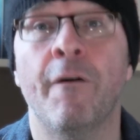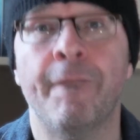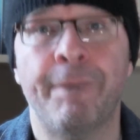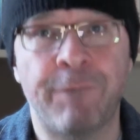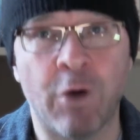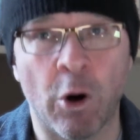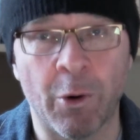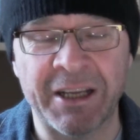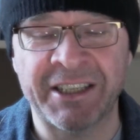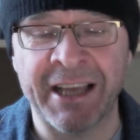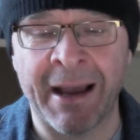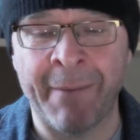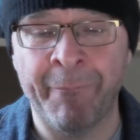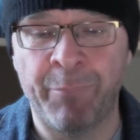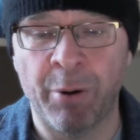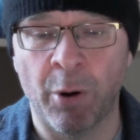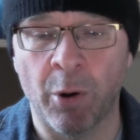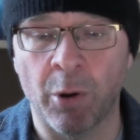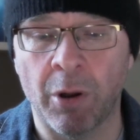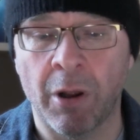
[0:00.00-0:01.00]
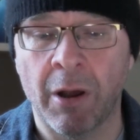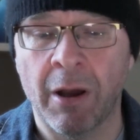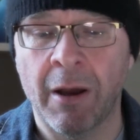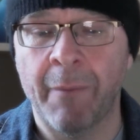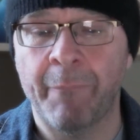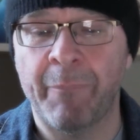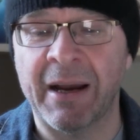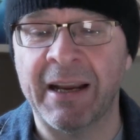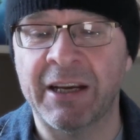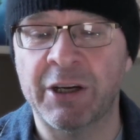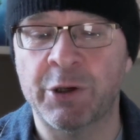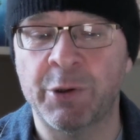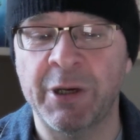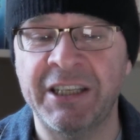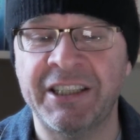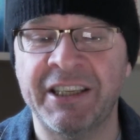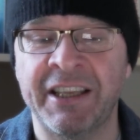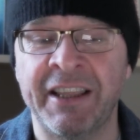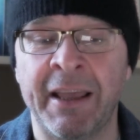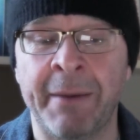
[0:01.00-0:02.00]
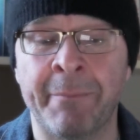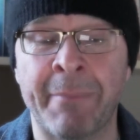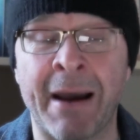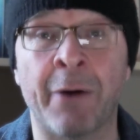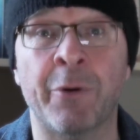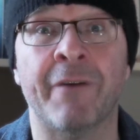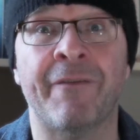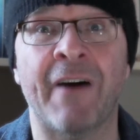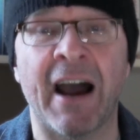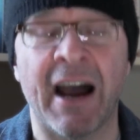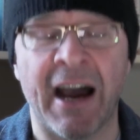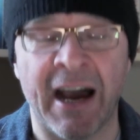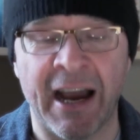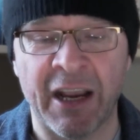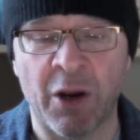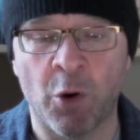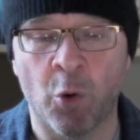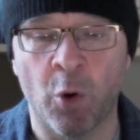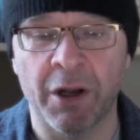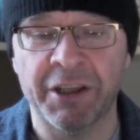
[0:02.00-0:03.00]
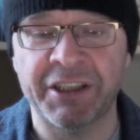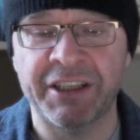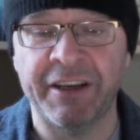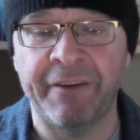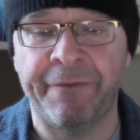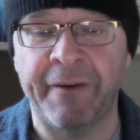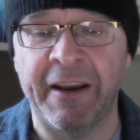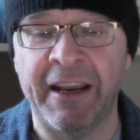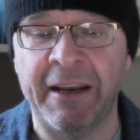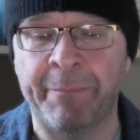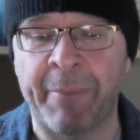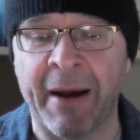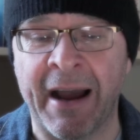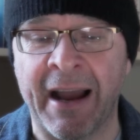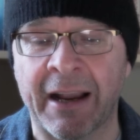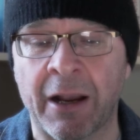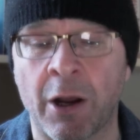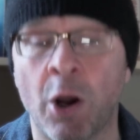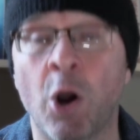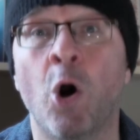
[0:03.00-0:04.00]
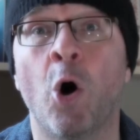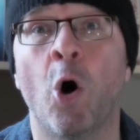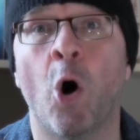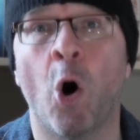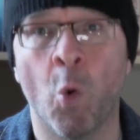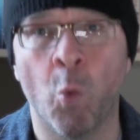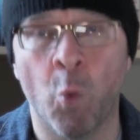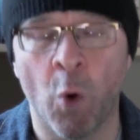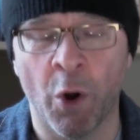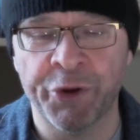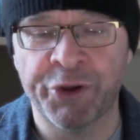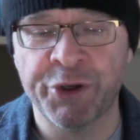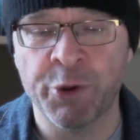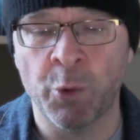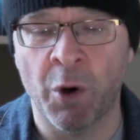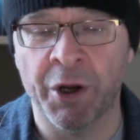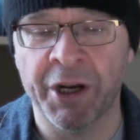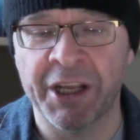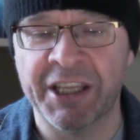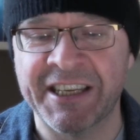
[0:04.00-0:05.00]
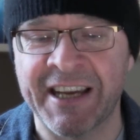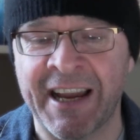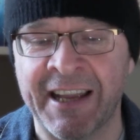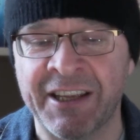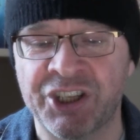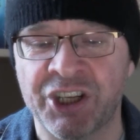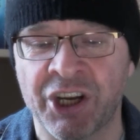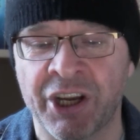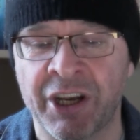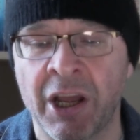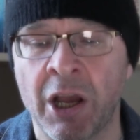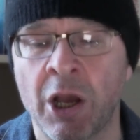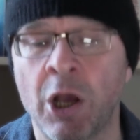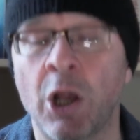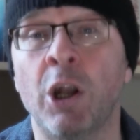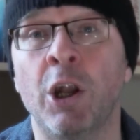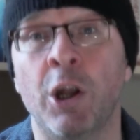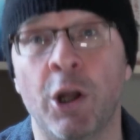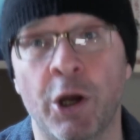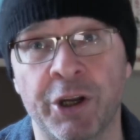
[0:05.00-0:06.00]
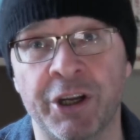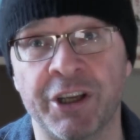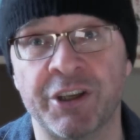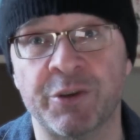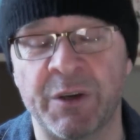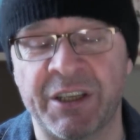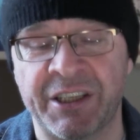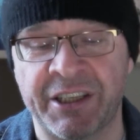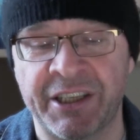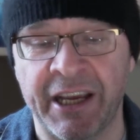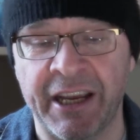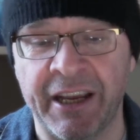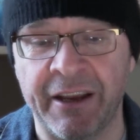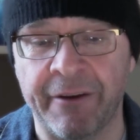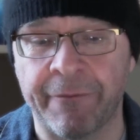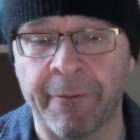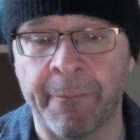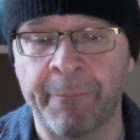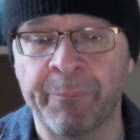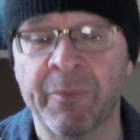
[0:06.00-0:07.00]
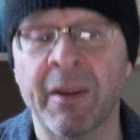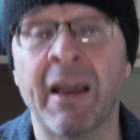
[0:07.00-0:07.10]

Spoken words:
For example, by increasing the amount of high-quality feedback or one-to-one attention learners receive.